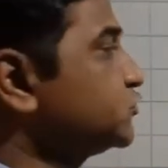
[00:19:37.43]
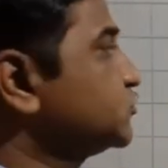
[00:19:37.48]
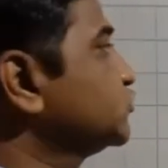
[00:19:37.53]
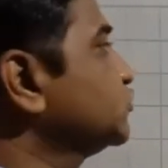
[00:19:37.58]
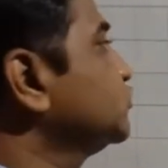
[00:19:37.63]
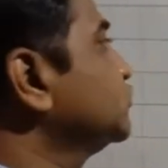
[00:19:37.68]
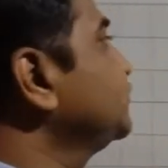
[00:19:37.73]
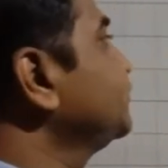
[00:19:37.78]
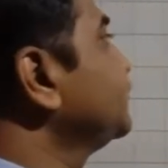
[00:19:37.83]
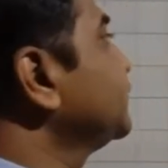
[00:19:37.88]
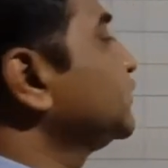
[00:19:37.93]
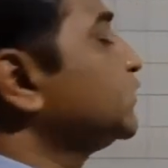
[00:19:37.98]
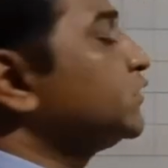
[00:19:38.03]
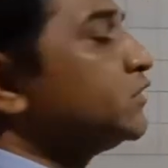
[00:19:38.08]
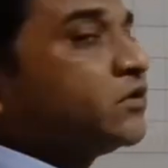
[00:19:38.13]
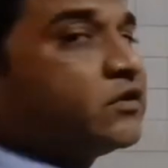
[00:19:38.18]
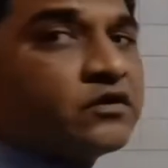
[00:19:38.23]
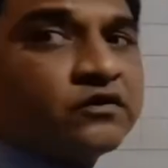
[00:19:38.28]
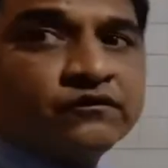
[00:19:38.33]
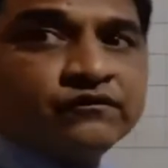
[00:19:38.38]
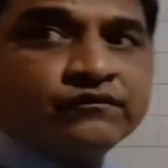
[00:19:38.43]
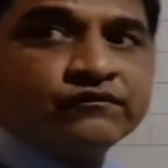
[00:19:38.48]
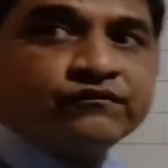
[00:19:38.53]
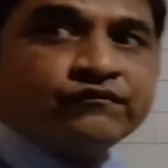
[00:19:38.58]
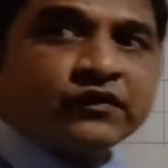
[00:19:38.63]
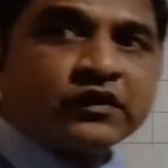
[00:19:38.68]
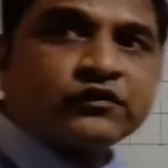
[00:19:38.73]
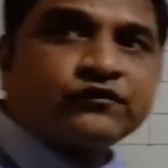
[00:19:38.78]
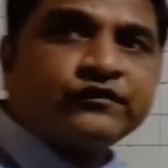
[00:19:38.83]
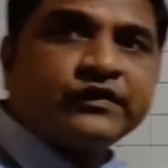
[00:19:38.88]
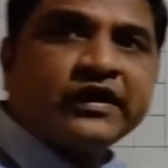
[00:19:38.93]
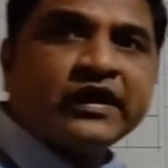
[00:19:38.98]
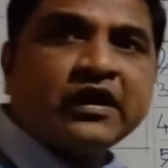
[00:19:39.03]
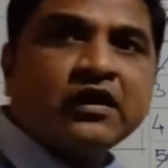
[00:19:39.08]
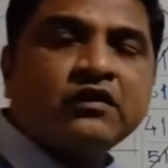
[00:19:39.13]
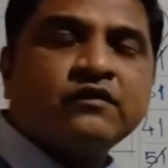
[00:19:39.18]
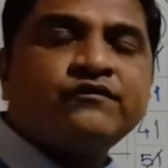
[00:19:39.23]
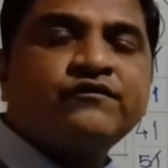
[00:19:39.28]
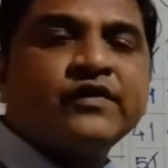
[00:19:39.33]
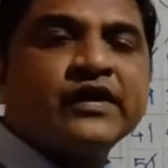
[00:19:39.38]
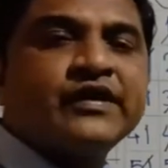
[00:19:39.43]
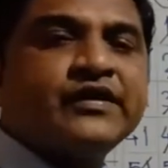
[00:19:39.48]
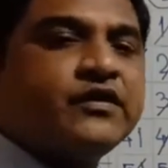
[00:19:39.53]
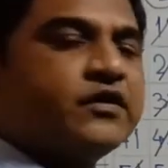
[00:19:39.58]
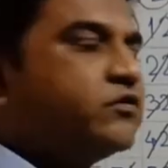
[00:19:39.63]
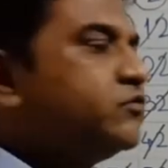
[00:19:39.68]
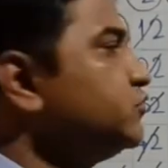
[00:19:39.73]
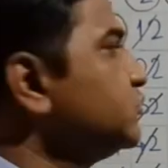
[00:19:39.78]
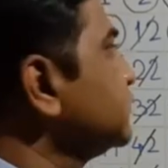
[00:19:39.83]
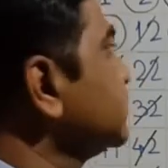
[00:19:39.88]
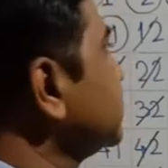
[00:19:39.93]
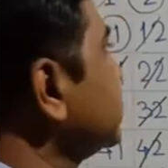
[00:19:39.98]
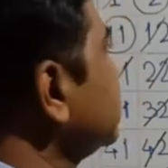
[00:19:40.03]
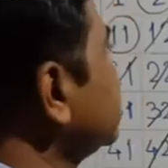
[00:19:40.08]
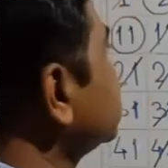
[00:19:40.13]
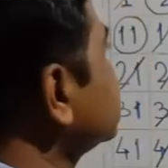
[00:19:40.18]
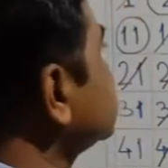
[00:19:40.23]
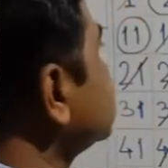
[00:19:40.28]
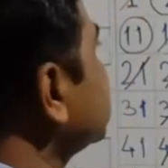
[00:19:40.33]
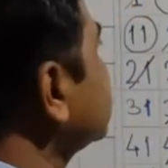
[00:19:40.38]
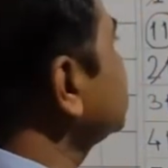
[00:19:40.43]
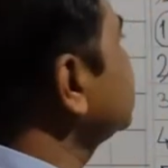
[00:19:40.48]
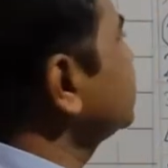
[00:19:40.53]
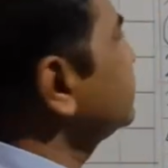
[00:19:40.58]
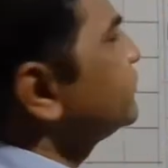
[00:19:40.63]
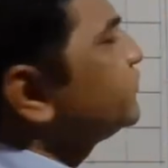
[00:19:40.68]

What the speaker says: So what we have find out is that